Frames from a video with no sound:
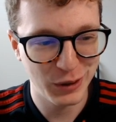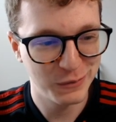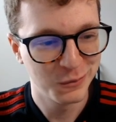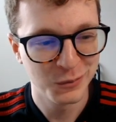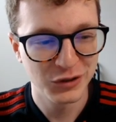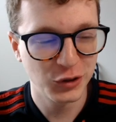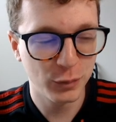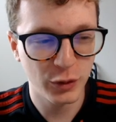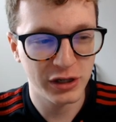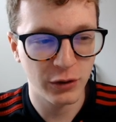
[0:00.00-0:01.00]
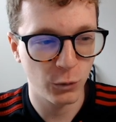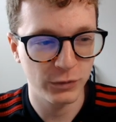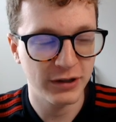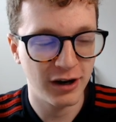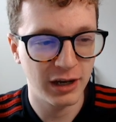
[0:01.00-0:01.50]
But Still pretty clear what
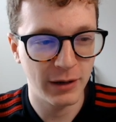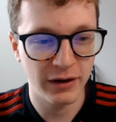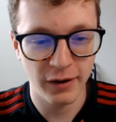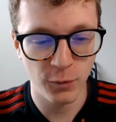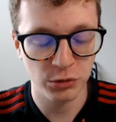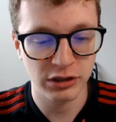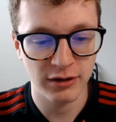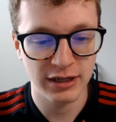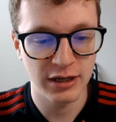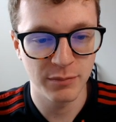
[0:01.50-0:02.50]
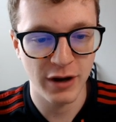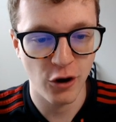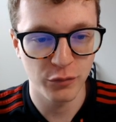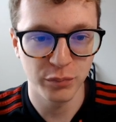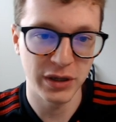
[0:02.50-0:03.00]
we're talking about here. We're talking
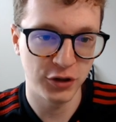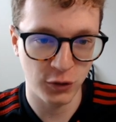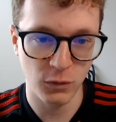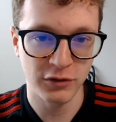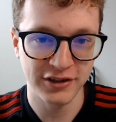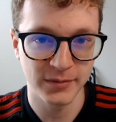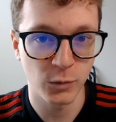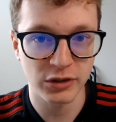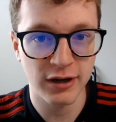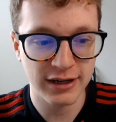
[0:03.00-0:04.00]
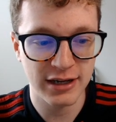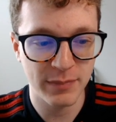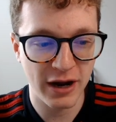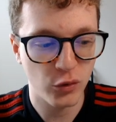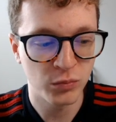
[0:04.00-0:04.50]
about pitchers. We're talking
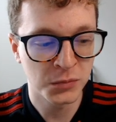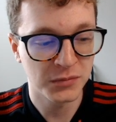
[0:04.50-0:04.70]
about